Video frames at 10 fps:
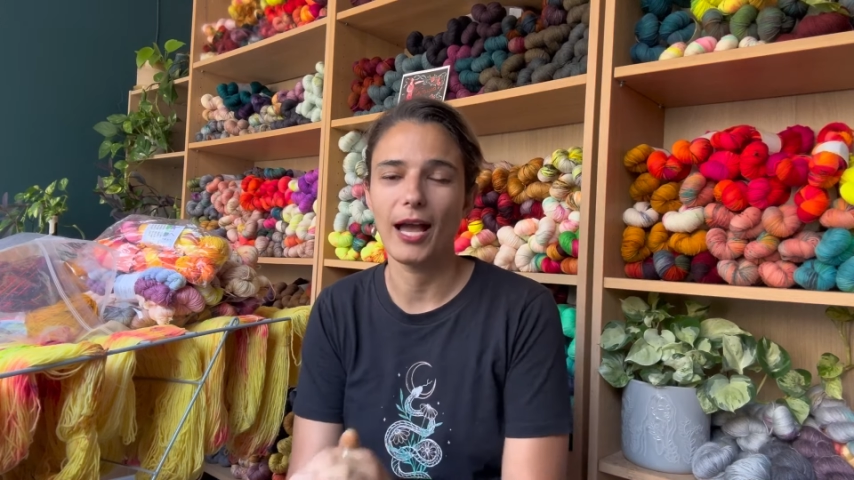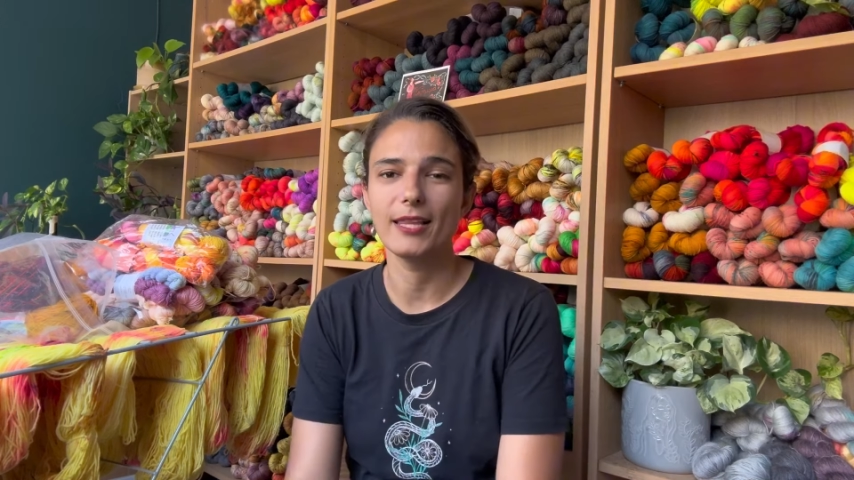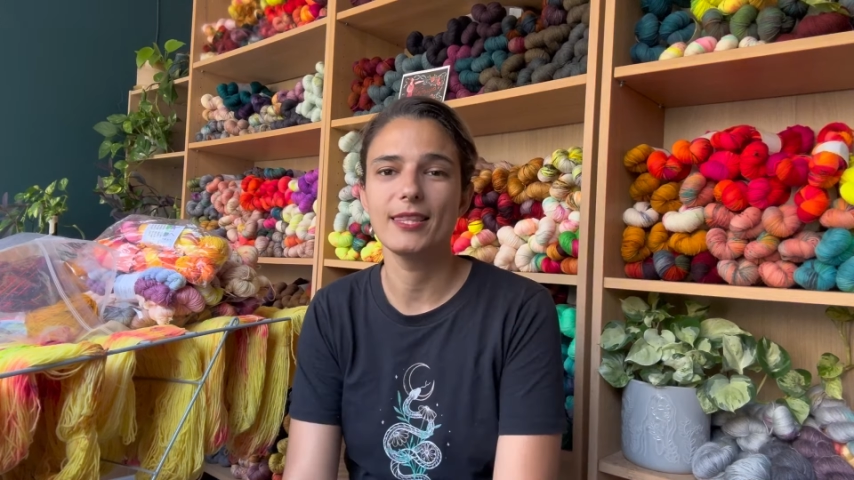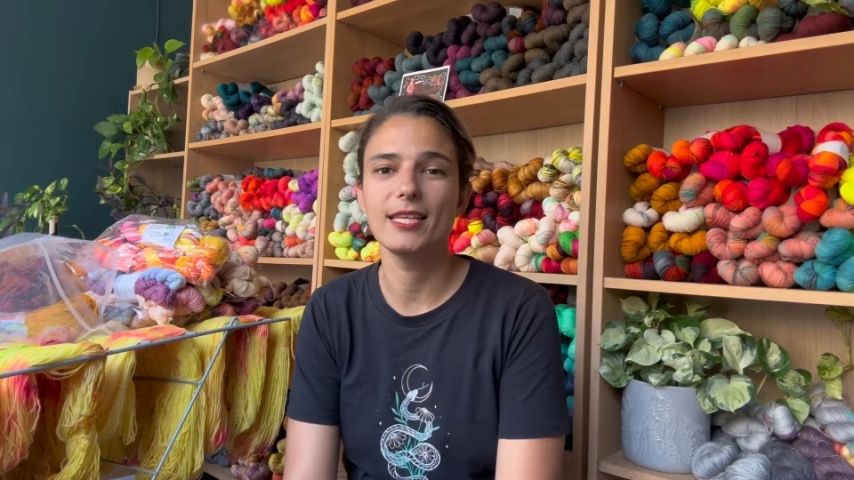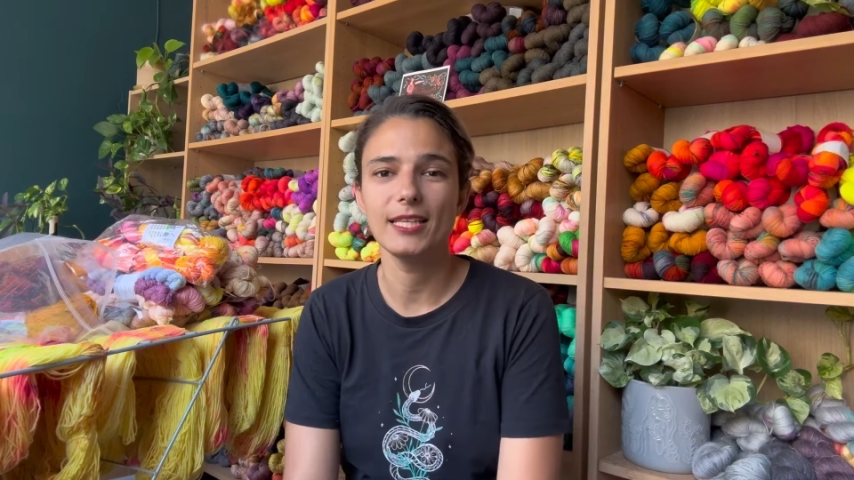
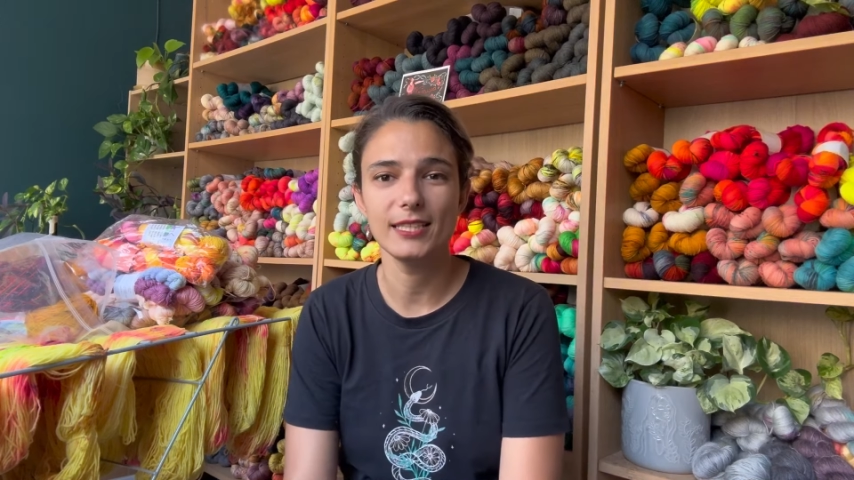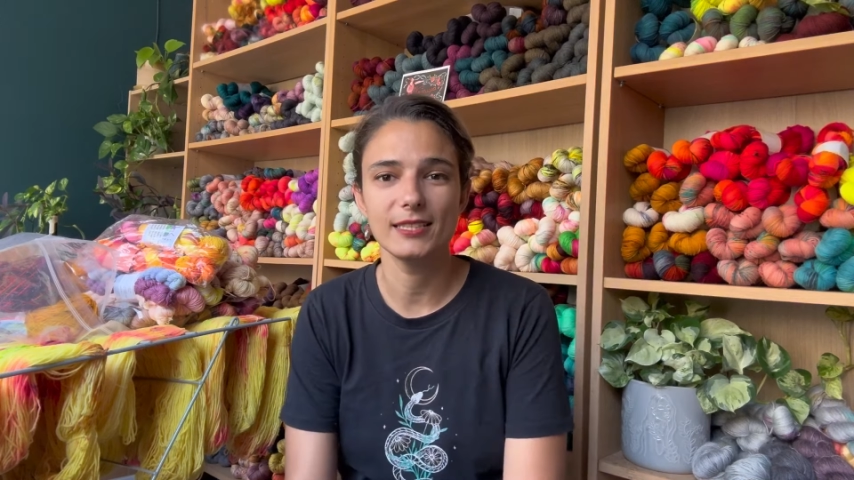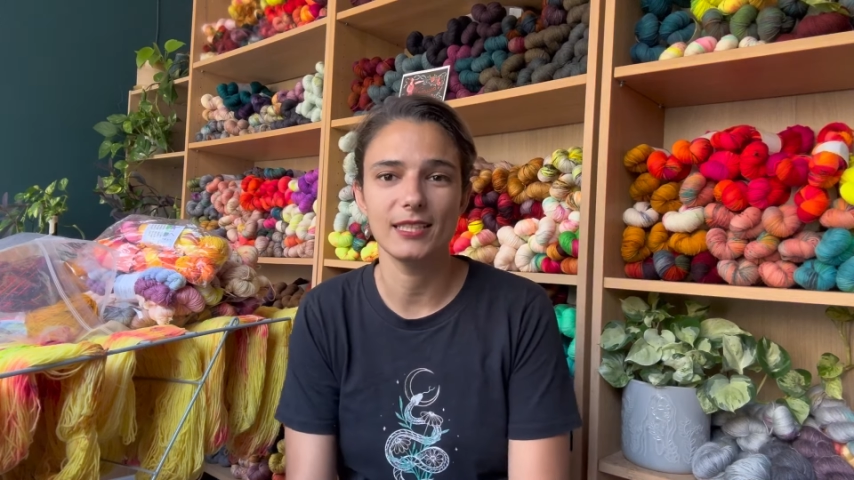at the Knit